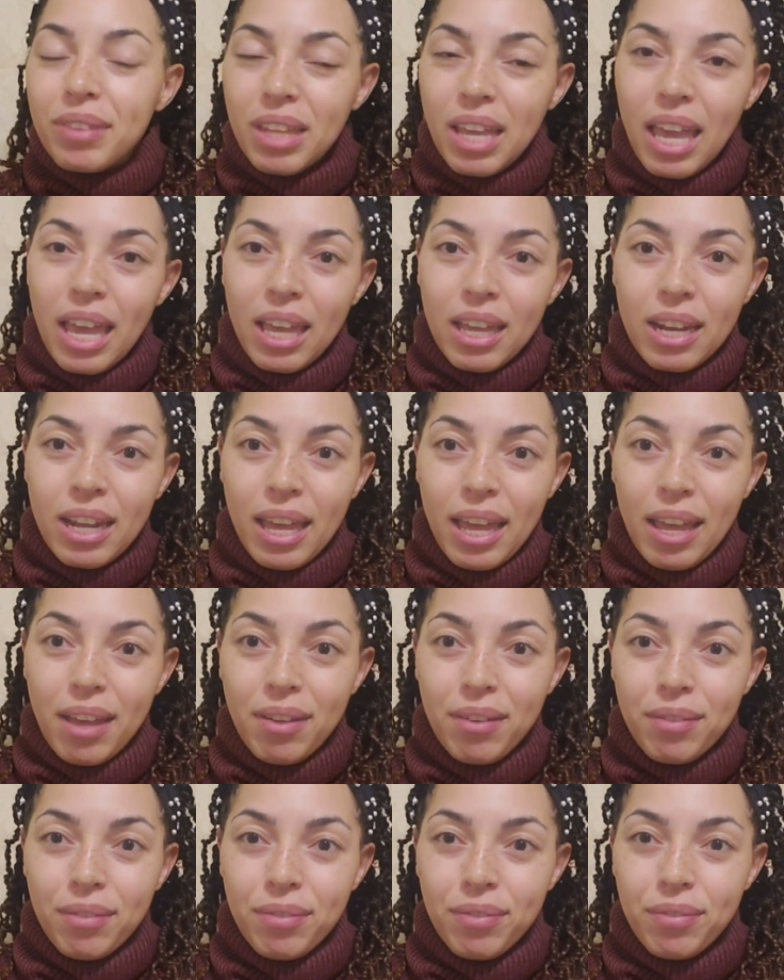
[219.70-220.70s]
and I
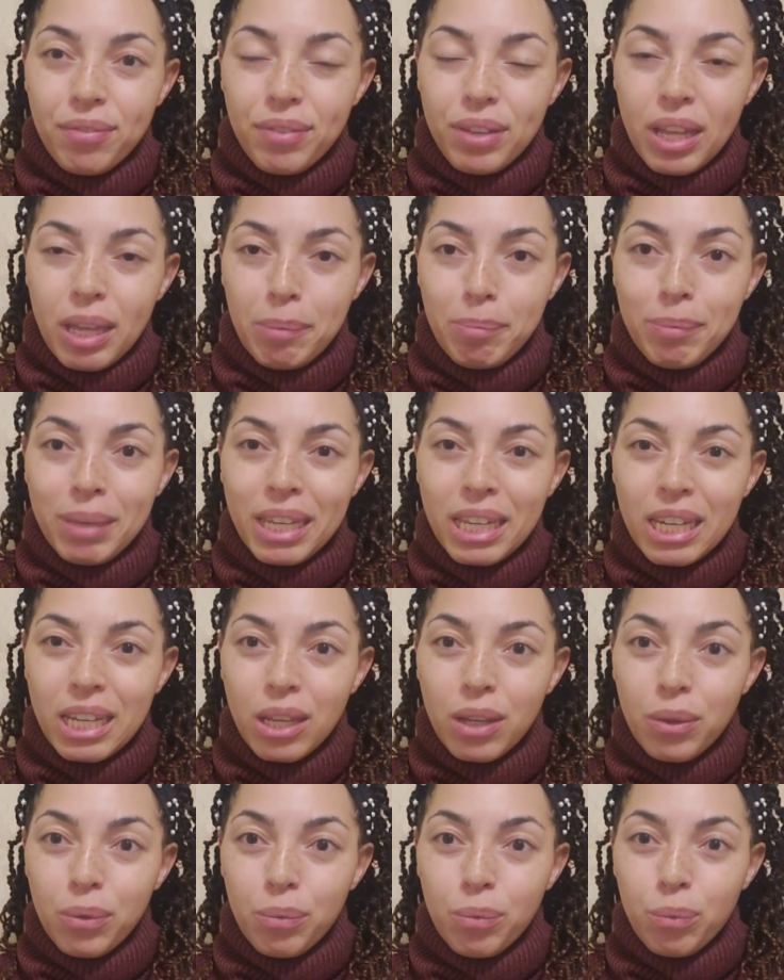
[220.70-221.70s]
have a
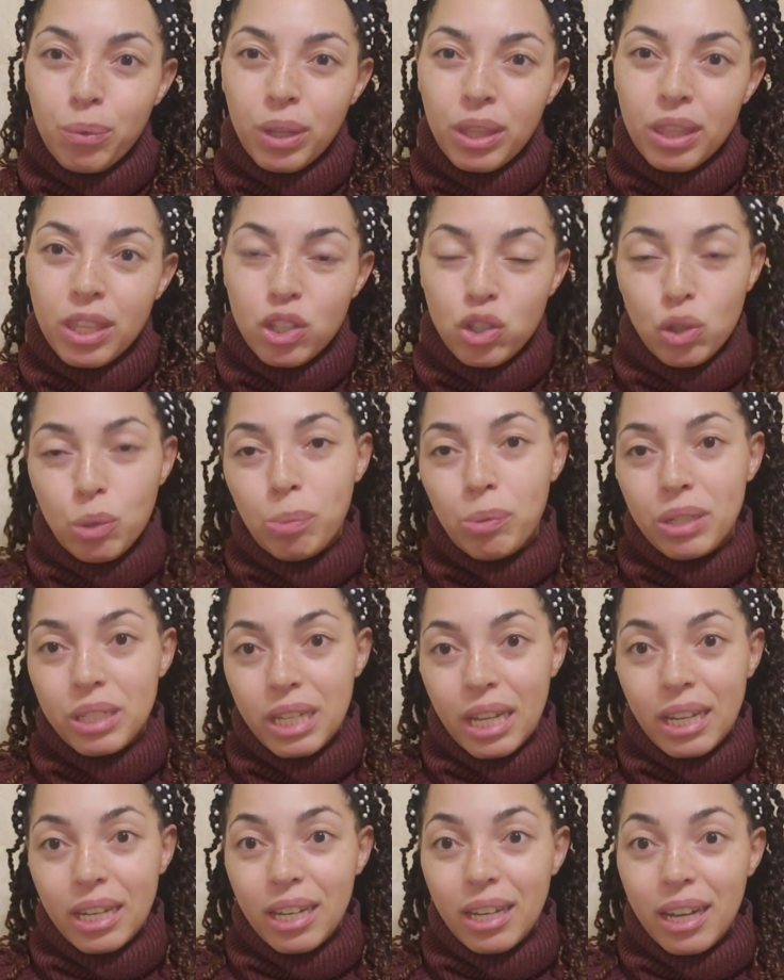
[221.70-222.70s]
meeting with the
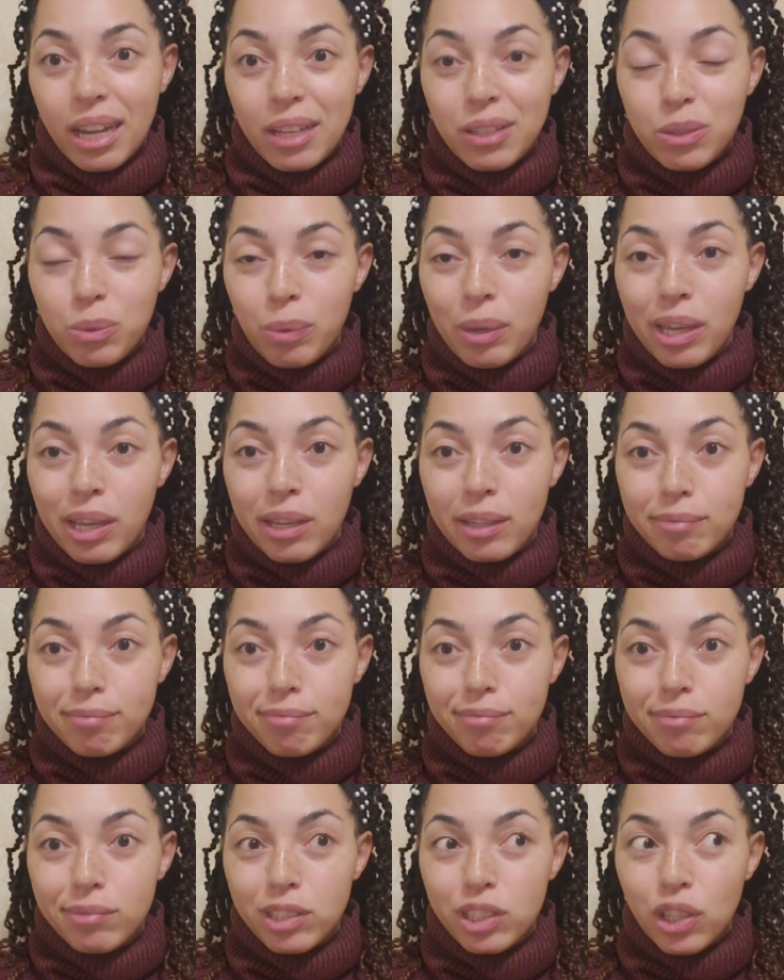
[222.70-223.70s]
superintendent next week.
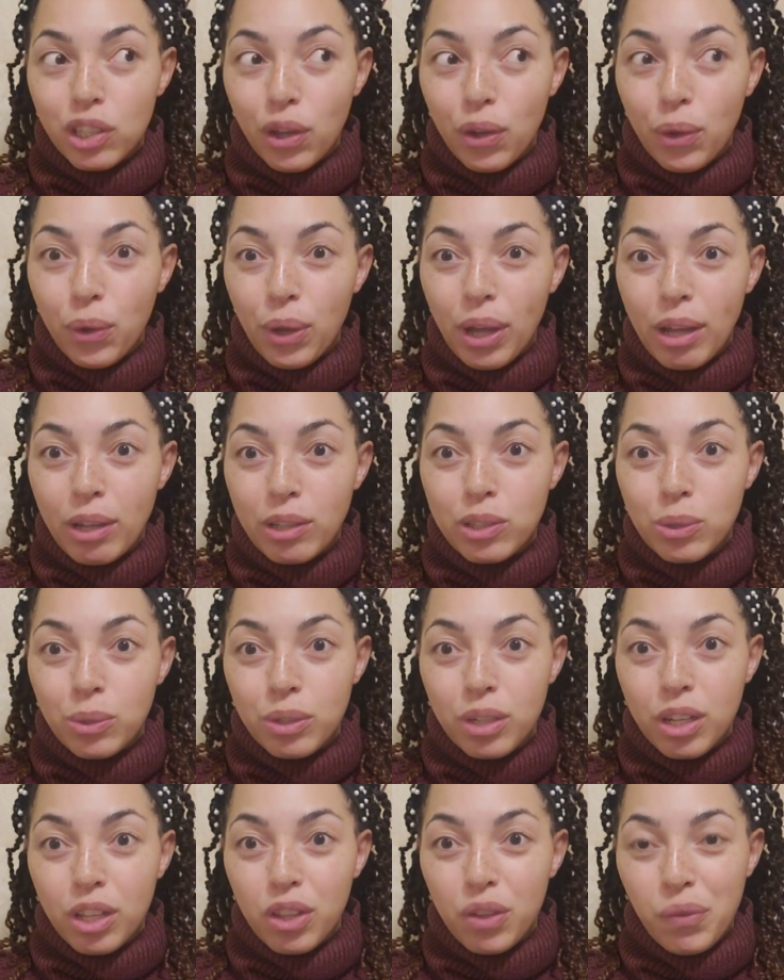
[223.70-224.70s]
So I'll do
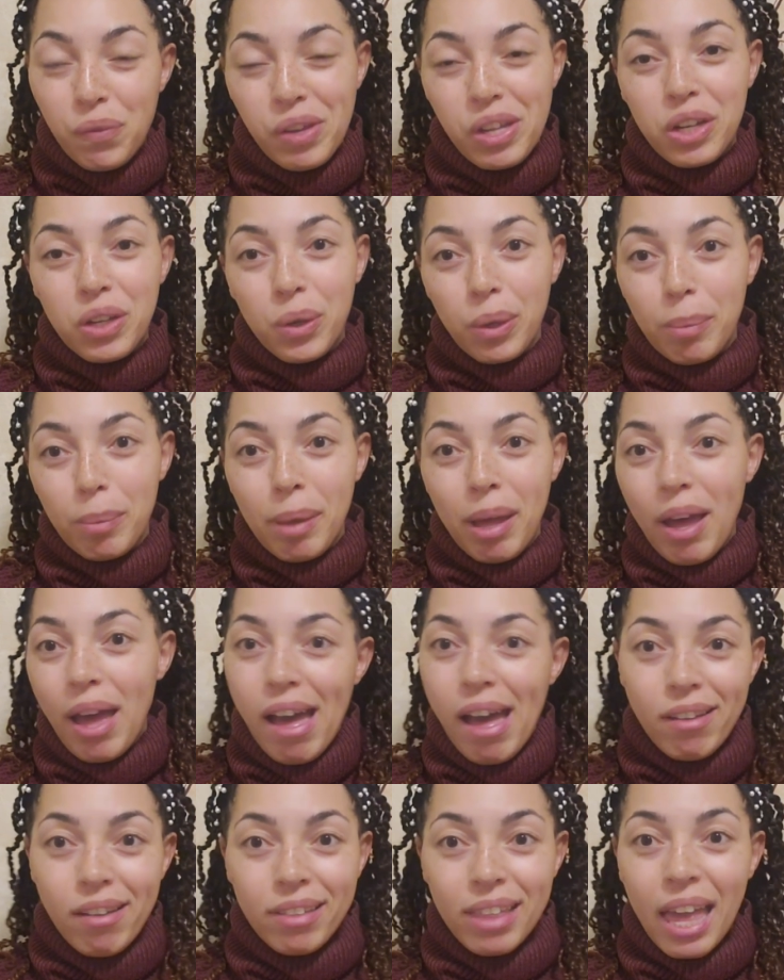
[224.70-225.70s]
another video about
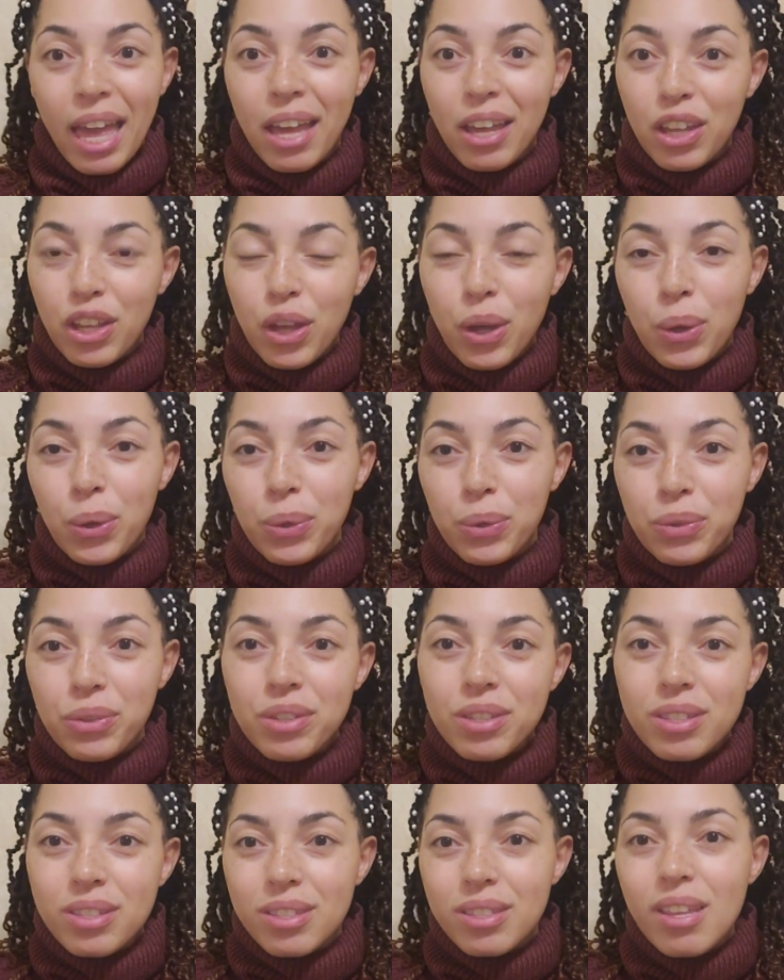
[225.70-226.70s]
how that
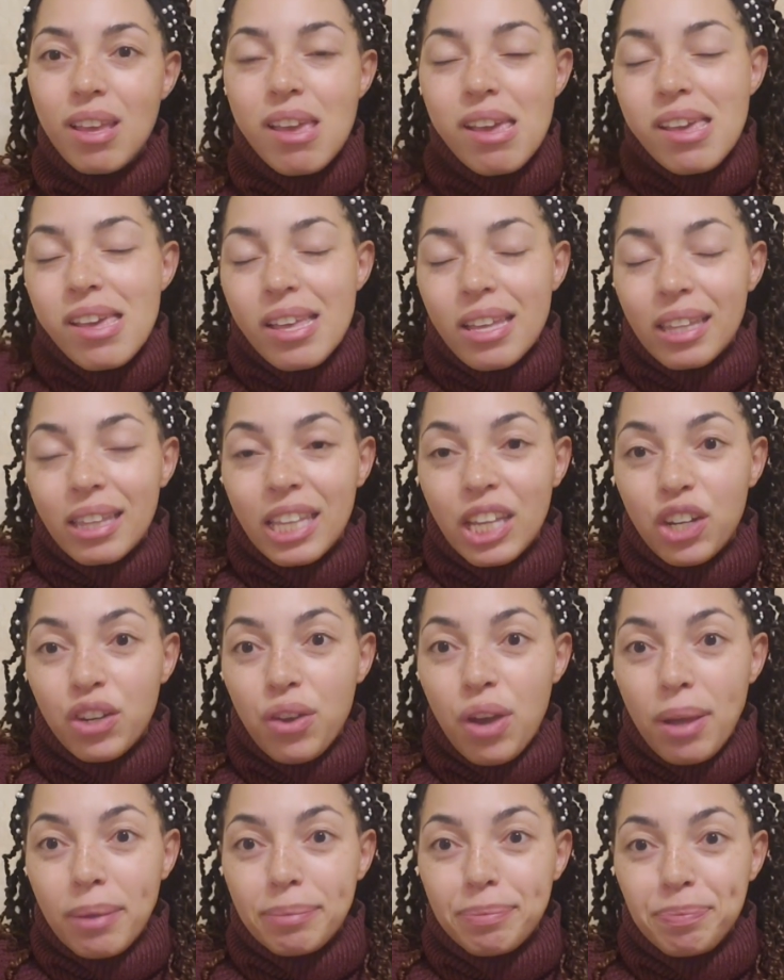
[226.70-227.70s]
goes later
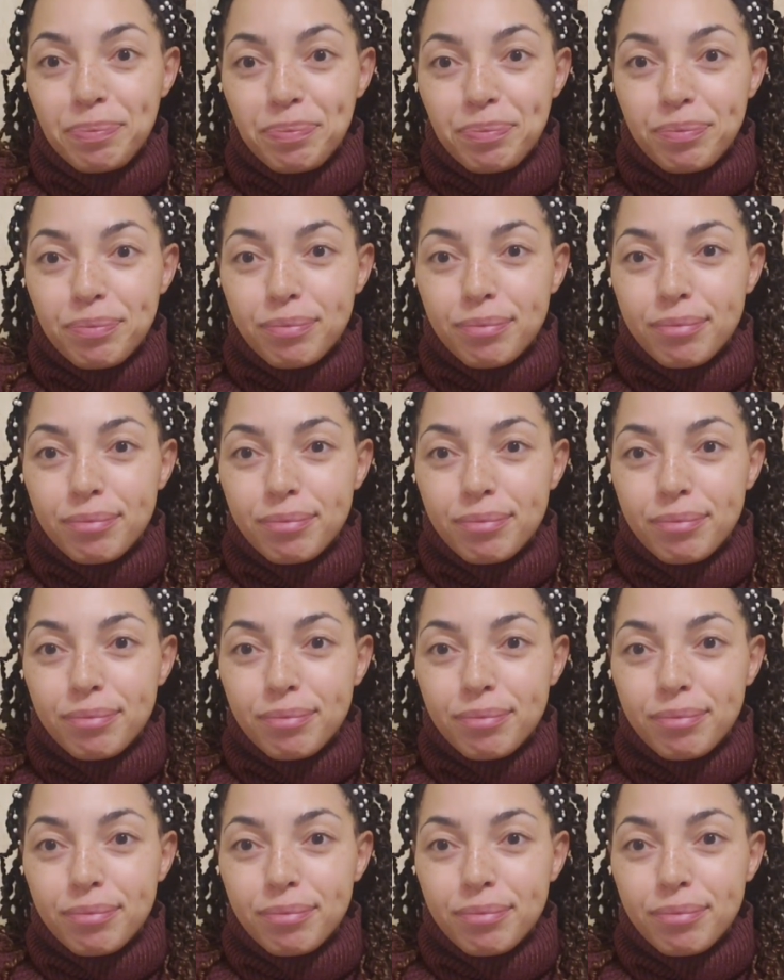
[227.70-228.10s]
on. I